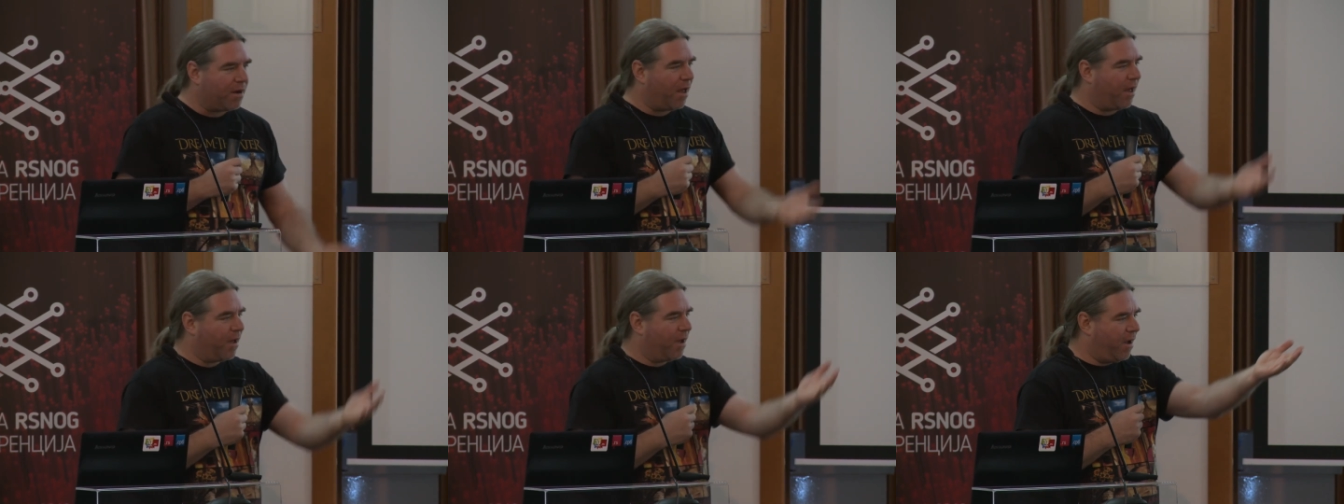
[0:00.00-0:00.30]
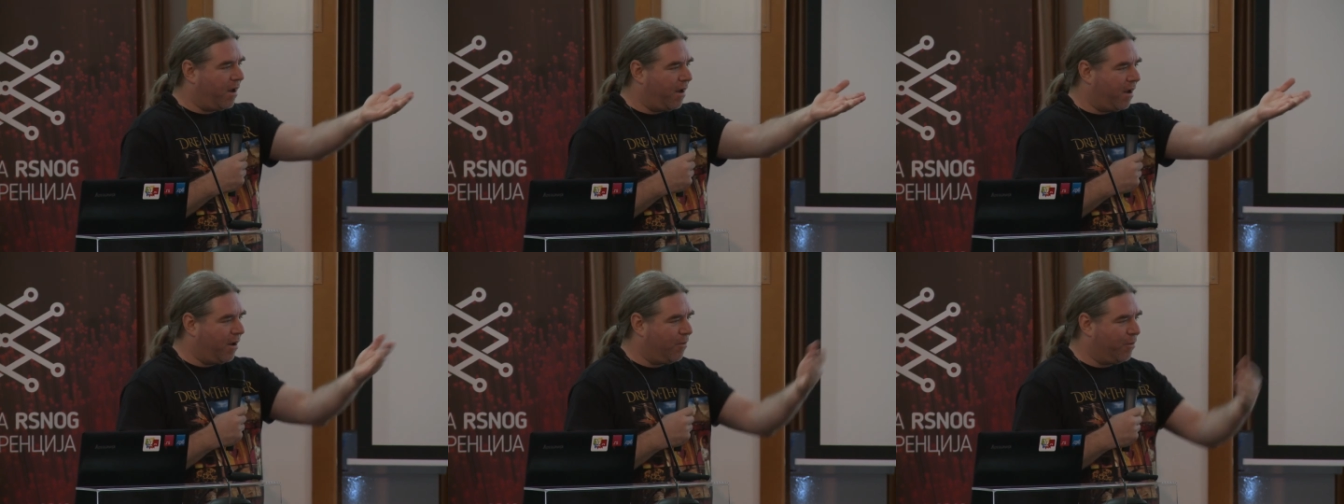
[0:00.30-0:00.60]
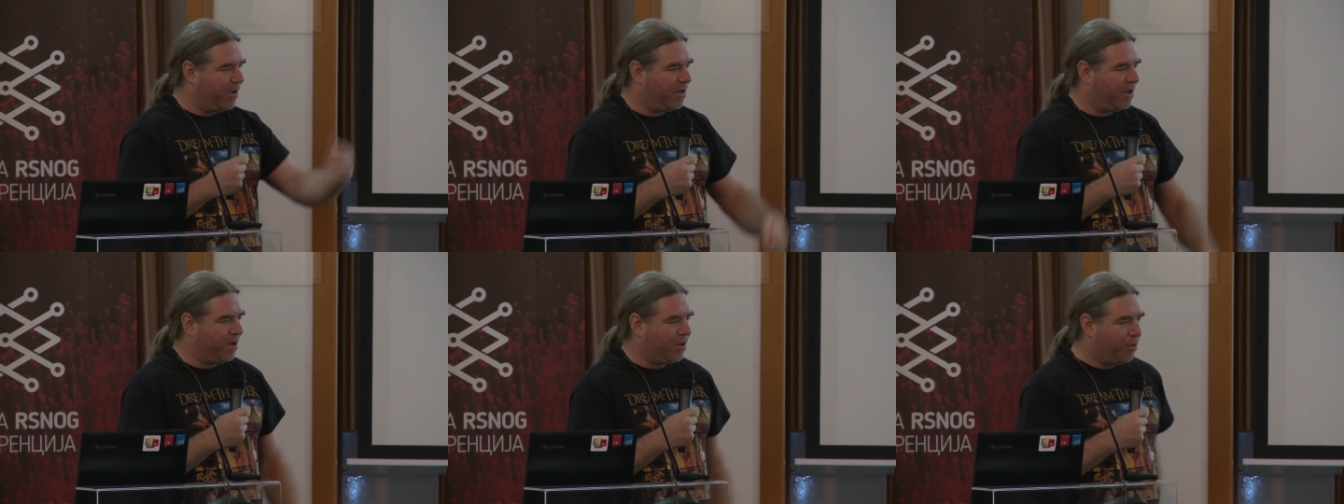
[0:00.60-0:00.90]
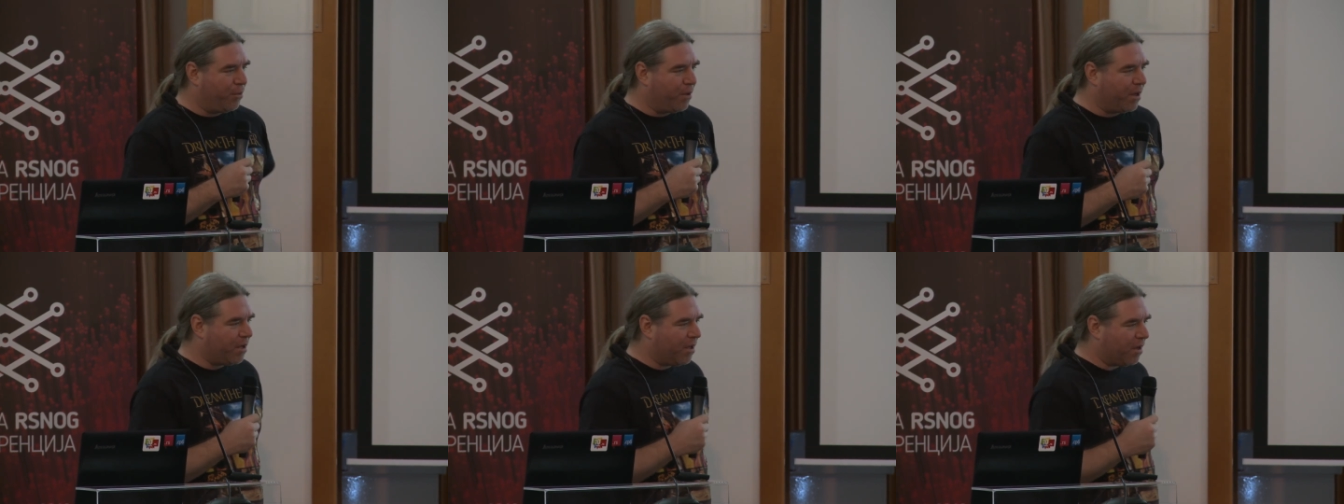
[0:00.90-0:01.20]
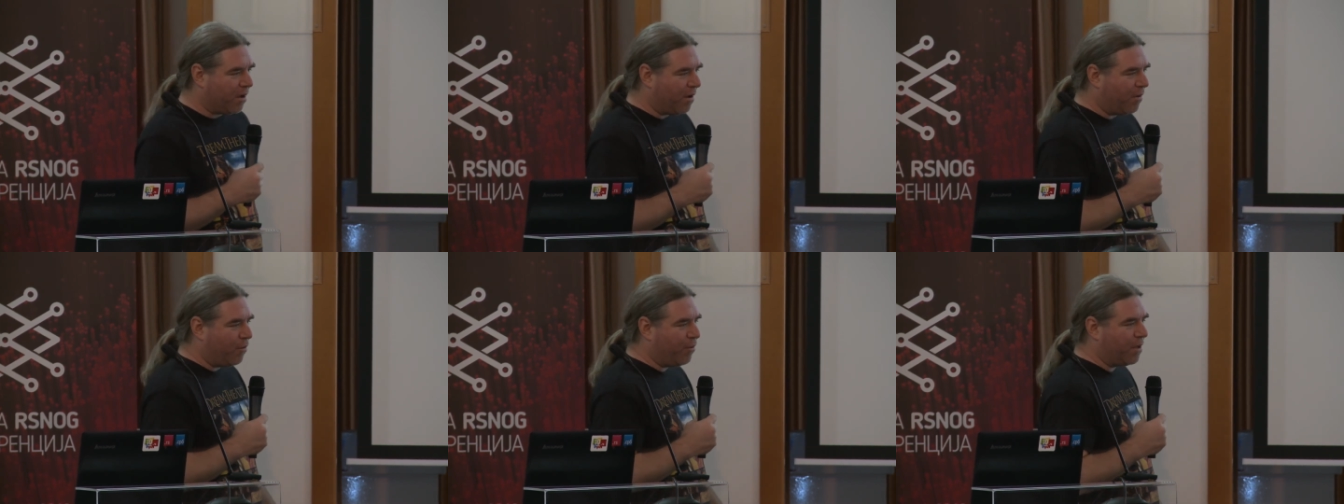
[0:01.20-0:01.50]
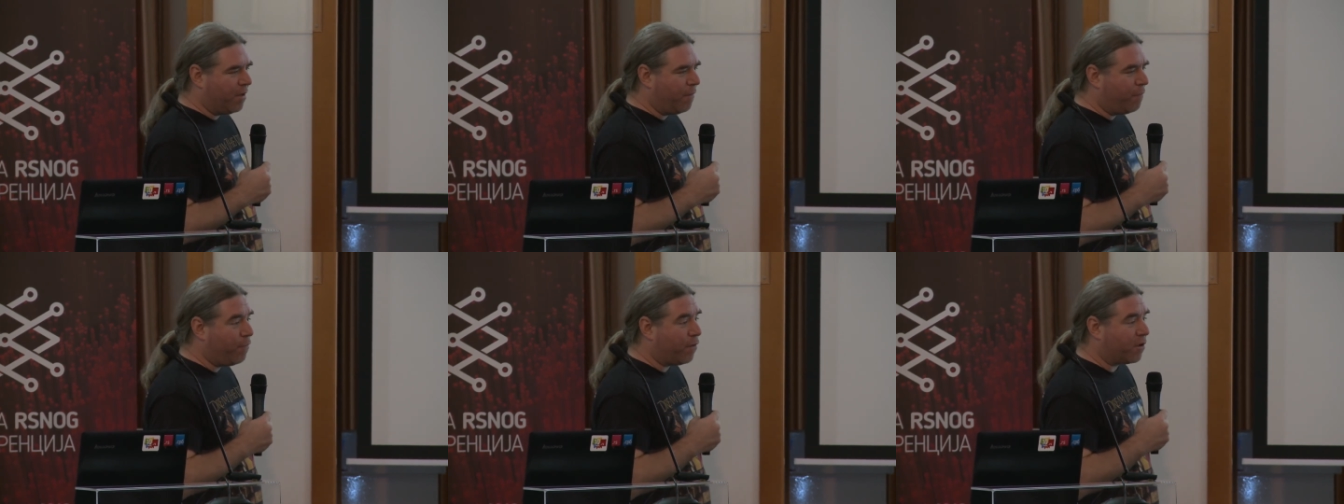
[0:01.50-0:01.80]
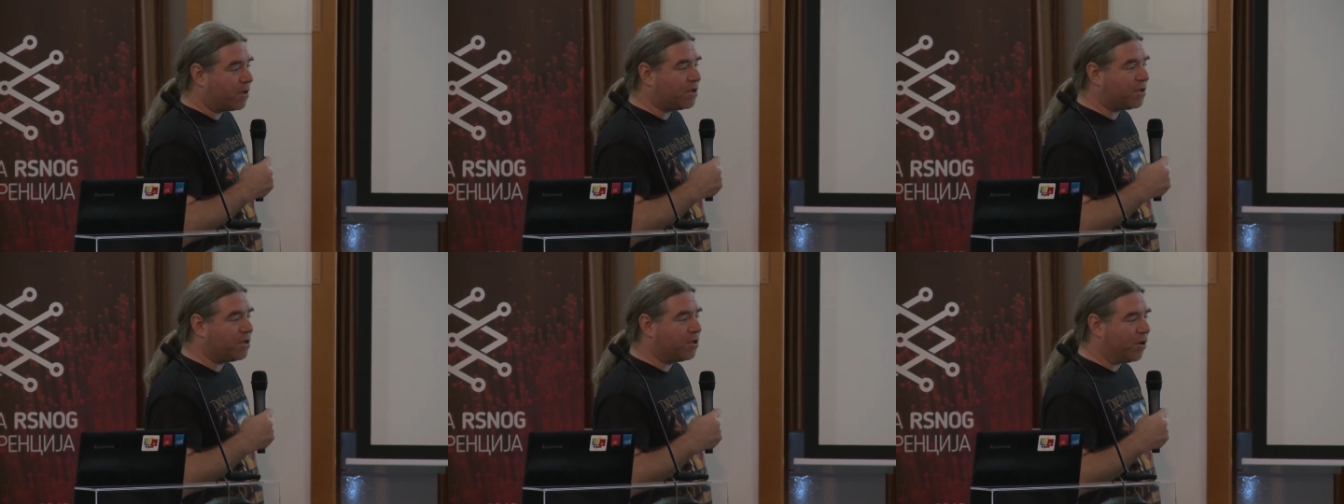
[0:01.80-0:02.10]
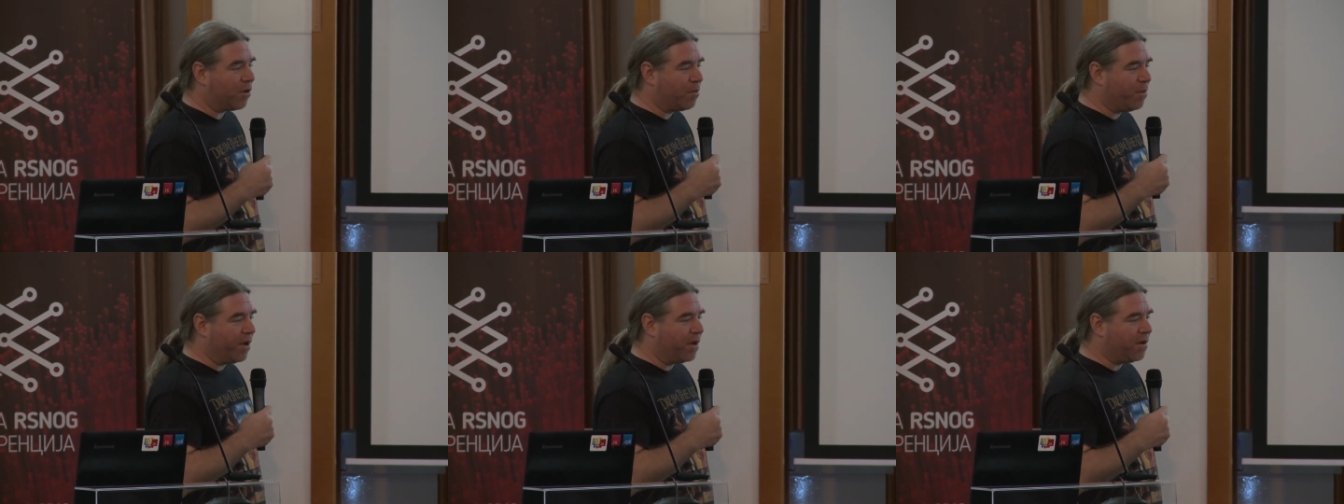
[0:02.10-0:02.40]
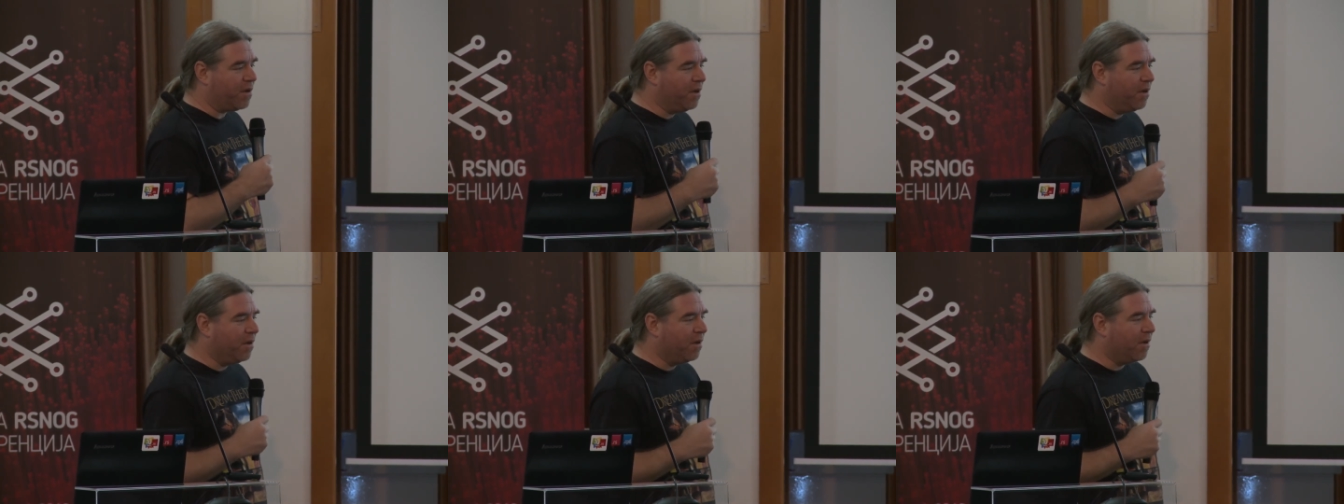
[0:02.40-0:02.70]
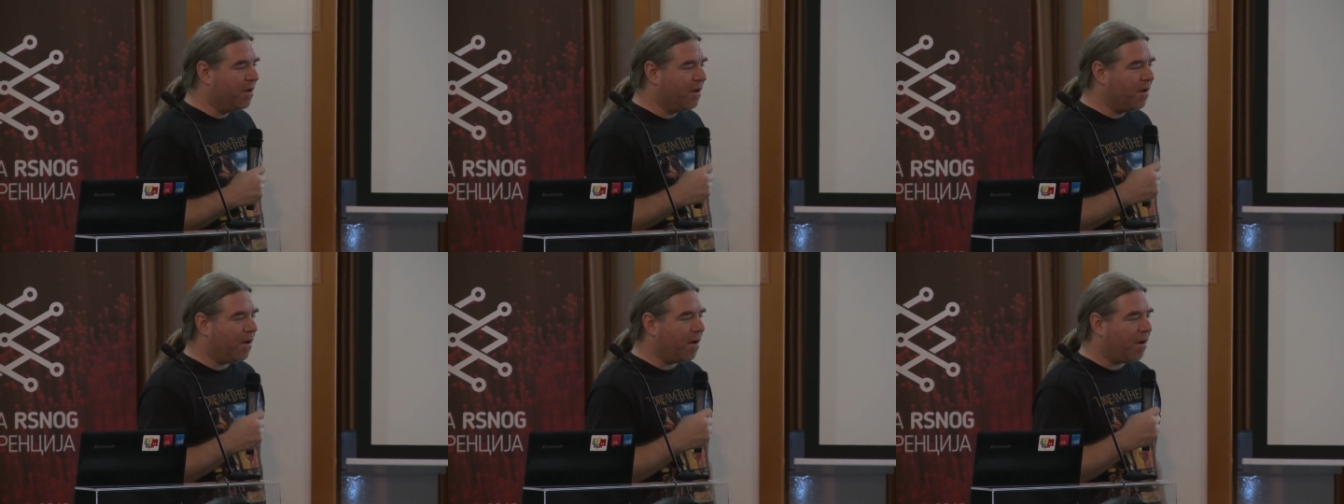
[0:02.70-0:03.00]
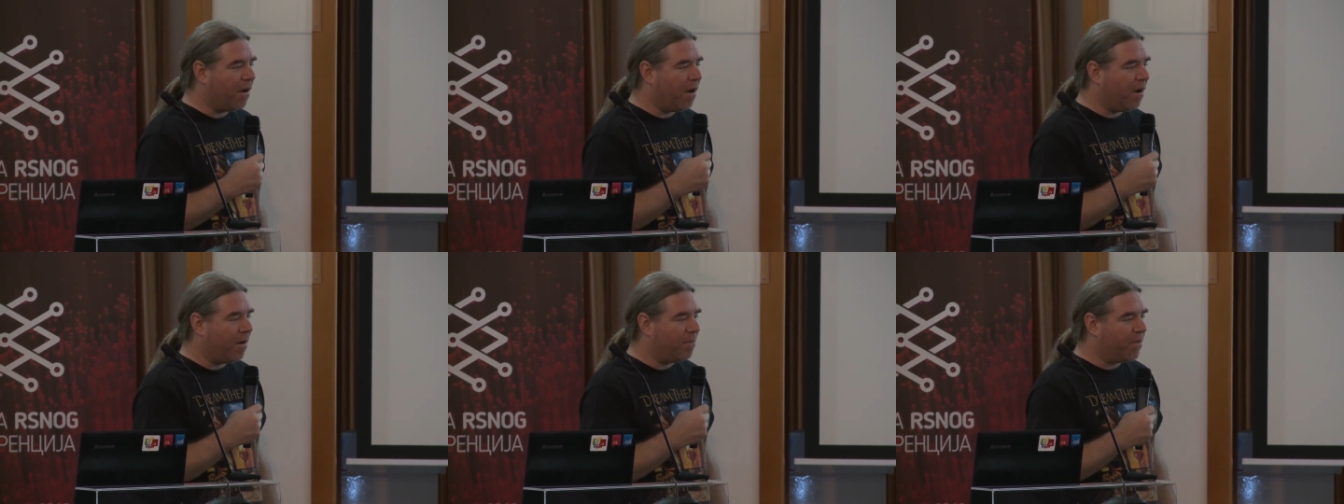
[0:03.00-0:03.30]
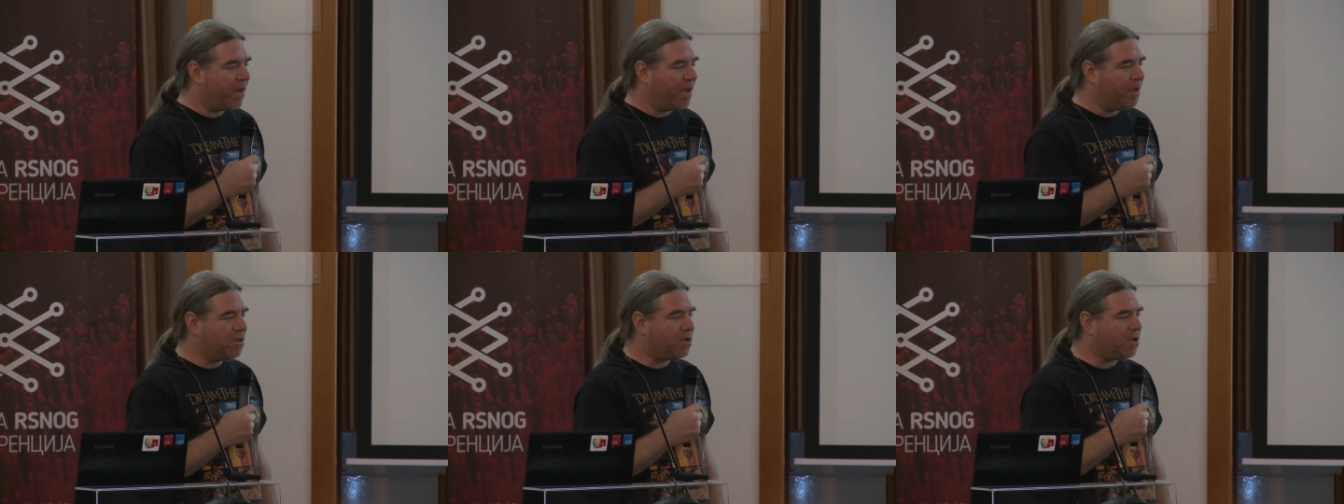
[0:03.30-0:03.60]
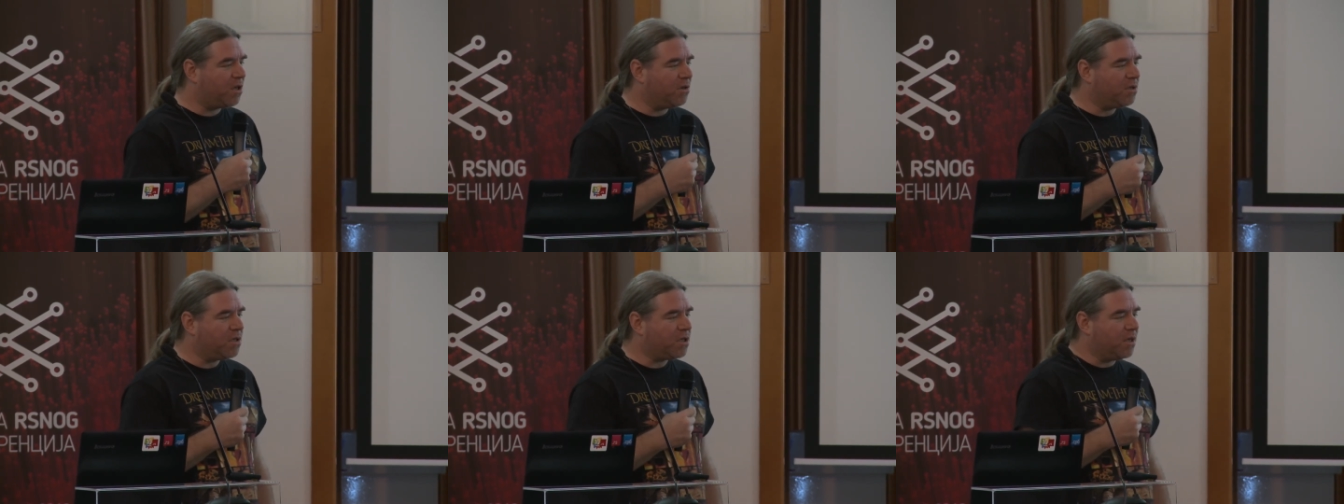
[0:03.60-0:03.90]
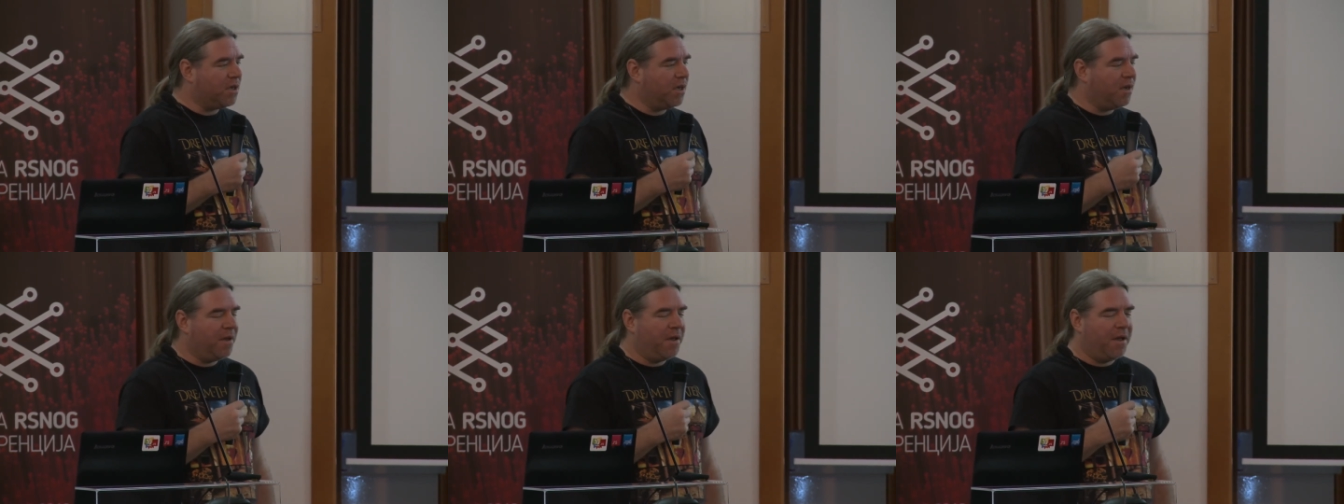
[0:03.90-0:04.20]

like we did with the first Serbian instance.